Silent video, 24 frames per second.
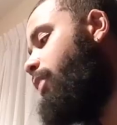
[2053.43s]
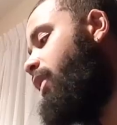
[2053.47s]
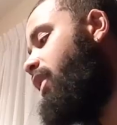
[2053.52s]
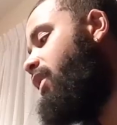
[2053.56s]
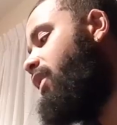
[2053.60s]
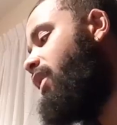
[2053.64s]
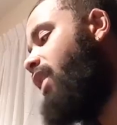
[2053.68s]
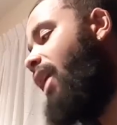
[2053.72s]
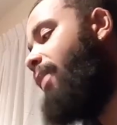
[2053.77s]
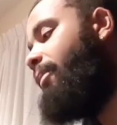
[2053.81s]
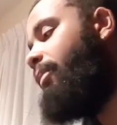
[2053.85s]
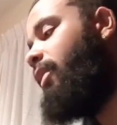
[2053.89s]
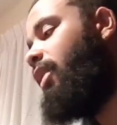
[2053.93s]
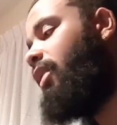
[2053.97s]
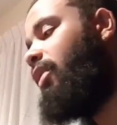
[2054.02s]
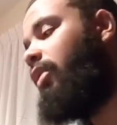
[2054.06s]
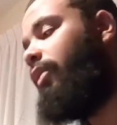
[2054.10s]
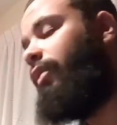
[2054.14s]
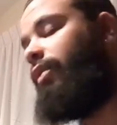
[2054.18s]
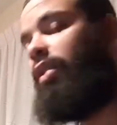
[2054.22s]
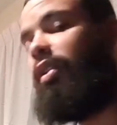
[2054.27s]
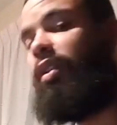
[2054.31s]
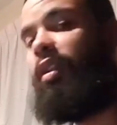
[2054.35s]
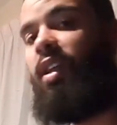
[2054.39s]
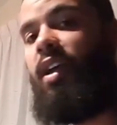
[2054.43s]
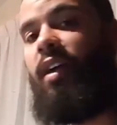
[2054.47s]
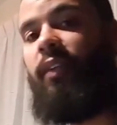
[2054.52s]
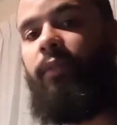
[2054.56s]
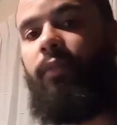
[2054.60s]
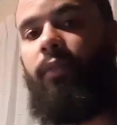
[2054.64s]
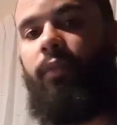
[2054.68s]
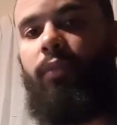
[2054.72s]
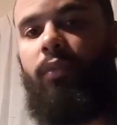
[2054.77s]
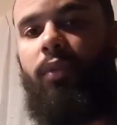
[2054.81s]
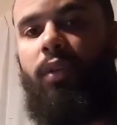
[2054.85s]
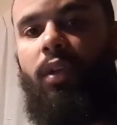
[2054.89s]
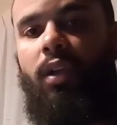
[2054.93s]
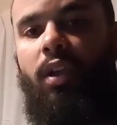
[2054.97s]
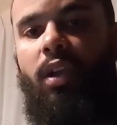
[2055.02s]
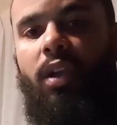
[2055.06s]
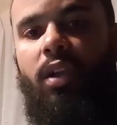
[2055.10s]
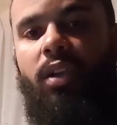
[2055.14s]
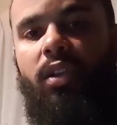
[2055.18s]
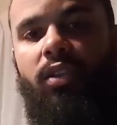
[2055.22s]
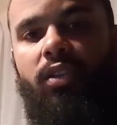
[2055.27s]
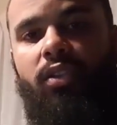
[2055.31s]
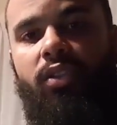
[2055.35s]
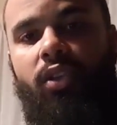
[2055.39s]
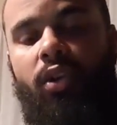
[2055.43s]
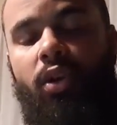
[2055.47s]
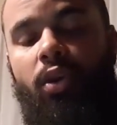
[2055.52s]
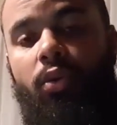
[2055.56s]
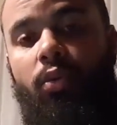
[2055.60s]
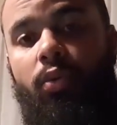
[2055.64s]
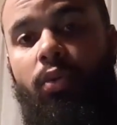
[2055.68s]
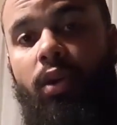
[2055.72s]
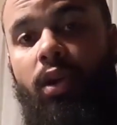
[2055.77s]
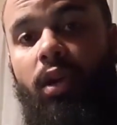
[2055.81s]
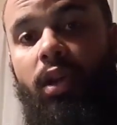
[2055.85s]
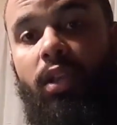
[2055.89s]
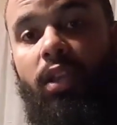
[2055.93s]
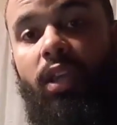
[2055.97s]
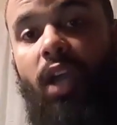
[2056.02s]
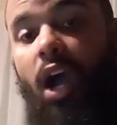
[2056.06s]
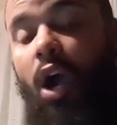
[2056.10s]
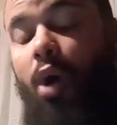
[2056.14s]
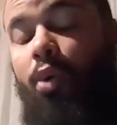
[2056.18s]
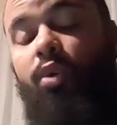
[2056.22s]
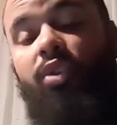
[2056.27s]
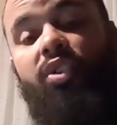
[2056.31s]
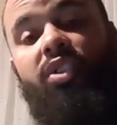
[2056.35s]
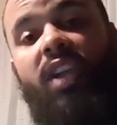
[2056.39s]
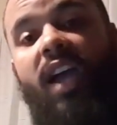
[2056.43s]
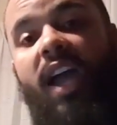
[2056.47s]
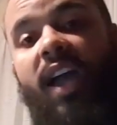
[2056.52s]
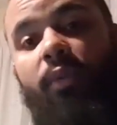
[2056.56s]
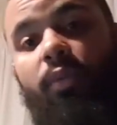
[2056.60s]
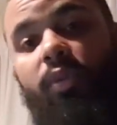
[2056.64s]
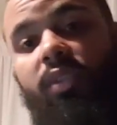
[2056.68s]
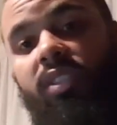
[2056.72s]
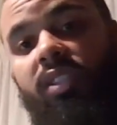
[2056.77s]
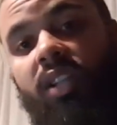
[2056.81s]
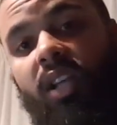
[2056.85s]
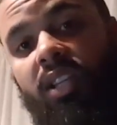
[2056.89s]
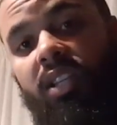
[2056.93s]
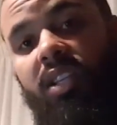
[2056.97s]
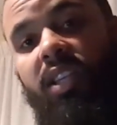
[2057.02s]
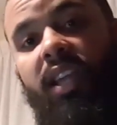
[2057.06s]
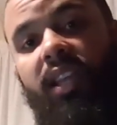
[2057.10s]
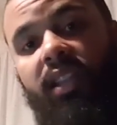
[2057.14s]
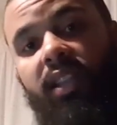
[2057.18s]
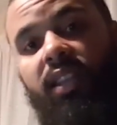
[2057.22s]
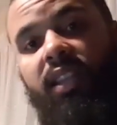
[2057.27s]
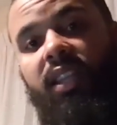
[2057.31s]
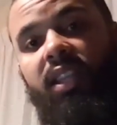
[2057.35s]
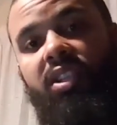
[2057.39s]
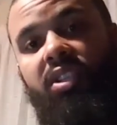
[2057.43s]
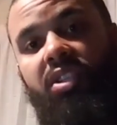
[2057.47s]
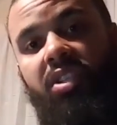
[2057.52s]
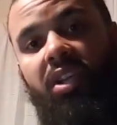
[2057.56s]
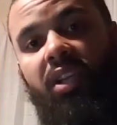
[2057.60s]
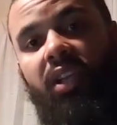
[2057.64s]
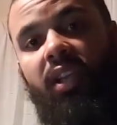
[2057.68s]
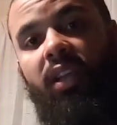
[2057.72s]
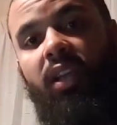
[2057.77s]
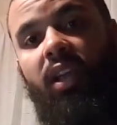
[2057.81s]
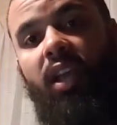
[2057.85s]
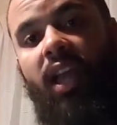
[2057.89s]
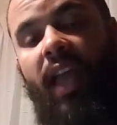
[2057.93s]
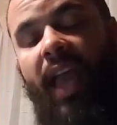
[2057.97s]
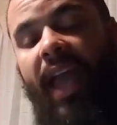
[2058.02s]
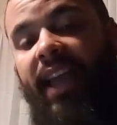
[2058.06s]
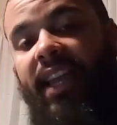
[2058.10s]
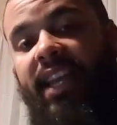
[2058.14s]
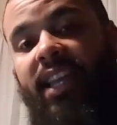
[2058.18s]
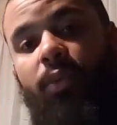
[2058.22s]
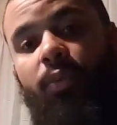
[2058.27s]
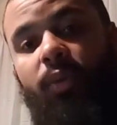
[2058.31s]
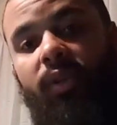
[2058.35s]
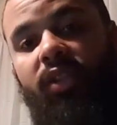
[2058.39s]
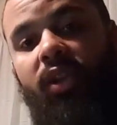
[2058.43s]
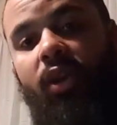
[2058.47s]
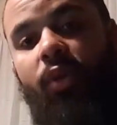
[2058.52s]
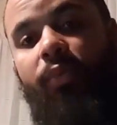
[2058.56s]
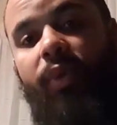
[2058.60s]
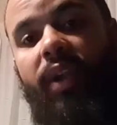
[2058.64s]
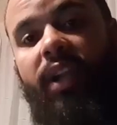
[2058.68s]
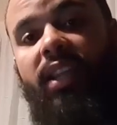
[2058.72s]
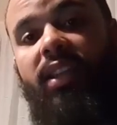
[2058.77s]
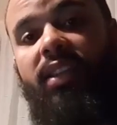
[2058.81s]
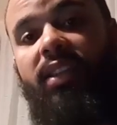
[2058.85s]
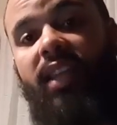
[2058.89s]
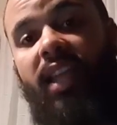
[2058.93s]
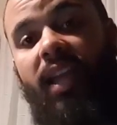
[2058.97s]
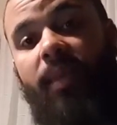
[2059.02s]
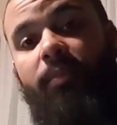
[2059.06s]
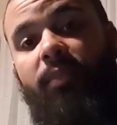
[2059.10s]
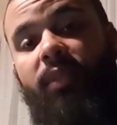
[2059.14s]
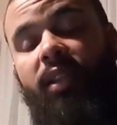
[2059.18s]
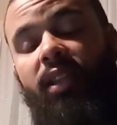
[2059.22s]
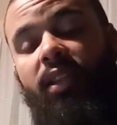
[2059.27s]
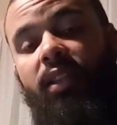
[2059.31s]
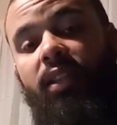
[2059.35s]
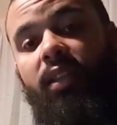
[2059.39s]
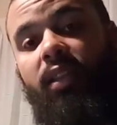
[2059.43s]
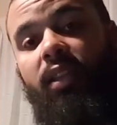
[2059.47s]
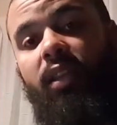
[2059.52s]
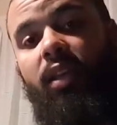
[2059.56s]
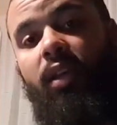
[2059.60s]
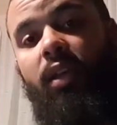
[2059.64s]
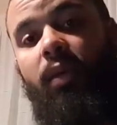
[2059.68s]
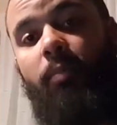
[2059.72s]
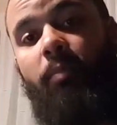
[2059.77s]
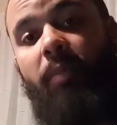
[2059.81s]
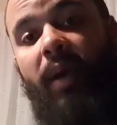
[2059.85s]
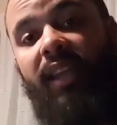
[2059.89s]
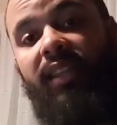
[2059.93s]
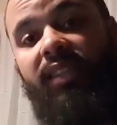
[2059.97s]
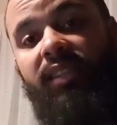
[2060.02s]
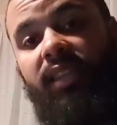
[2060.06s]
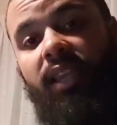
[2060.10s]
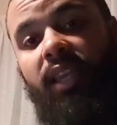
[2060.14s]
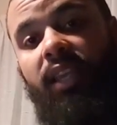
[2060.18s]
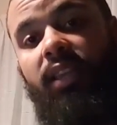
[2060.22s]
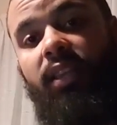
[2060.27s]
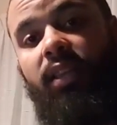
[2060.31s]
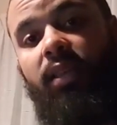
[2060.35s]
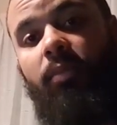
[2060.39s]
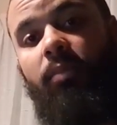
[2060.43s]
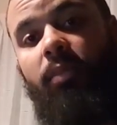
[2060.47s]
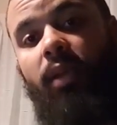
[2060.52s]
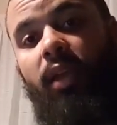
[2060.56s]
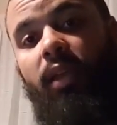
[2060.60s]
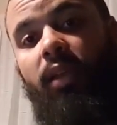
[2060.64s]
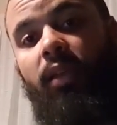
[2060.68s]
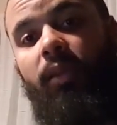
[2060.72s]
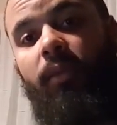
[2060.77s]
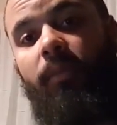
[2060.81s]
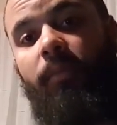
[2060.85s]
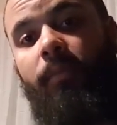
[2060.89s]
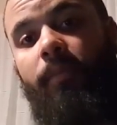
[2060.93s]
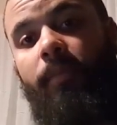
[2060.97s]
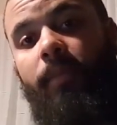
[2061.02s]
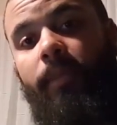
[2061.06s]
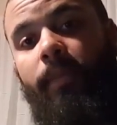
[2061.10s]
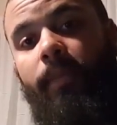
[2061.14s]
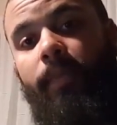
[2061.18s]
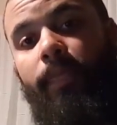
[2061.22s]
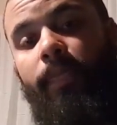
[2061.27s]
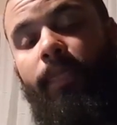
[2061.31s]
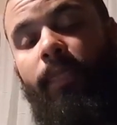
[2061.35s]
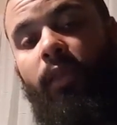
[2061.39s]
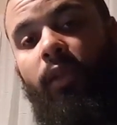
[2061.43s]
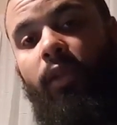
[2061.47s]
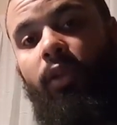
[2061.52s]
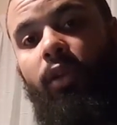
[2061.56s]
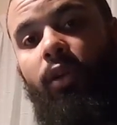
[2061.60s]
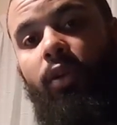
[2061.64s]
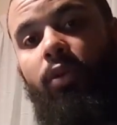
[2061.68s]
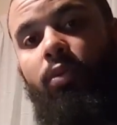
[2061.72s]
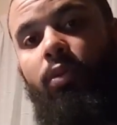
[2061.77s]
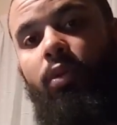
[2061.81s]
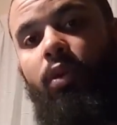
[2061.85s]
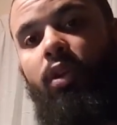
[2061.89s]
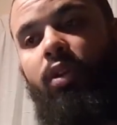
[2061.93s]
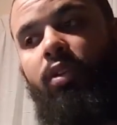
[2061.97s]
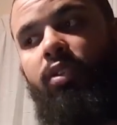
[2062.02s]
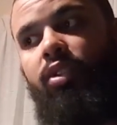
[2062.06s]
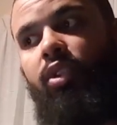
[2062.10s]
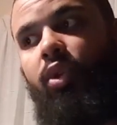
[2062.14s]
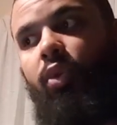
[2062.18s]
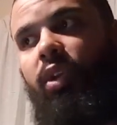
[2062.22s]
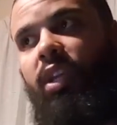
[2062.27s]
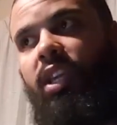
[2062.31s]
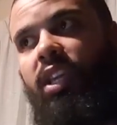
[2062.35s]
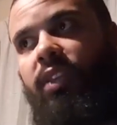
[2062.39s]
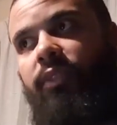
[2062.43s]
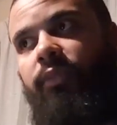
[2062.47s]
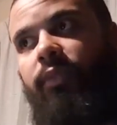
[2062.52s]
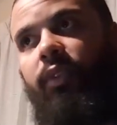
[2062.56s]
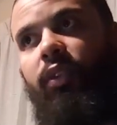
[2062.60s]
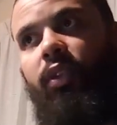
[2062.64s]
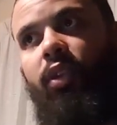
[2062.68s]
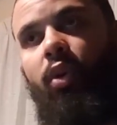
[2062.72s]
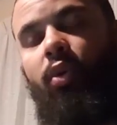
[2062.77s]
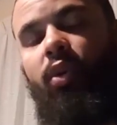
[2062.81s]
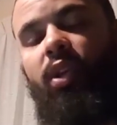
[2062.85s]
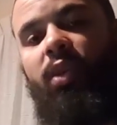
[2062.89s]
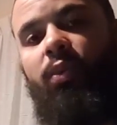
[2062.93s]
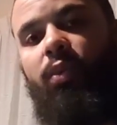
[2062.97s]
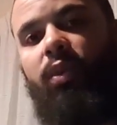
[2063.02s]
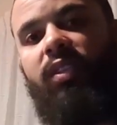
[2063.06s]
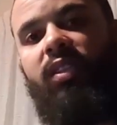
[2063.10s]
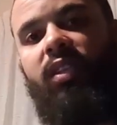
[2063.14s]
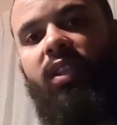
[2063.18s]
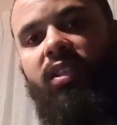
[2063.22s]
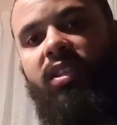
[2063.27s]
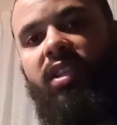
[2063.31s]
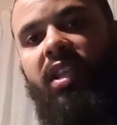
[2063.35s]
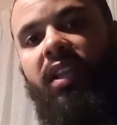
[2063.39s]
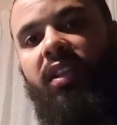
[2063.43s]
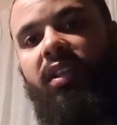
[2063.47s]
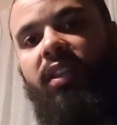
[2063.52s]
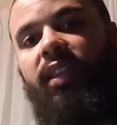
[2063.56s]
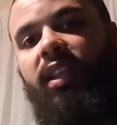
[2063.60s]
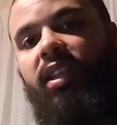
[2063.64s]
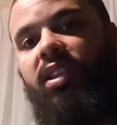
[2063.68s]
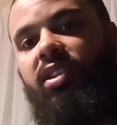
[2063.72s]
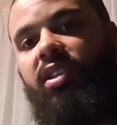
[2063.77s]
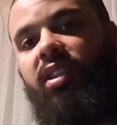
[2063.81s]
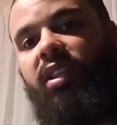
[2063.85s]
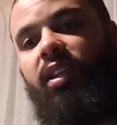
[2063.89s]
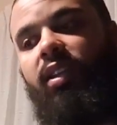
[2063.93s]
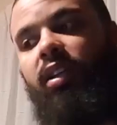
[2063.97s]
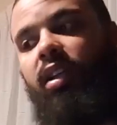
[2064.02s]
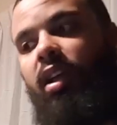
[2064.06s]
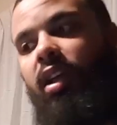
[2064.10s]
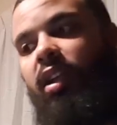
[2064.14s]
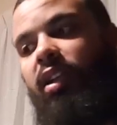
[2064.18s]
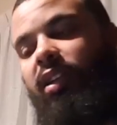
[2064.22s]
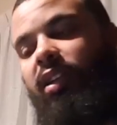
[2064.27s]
be tempted of the devil. So Yahushua was not yet teaching and he was already tempted by Satan, man. You know? So even though he was not yet teaching,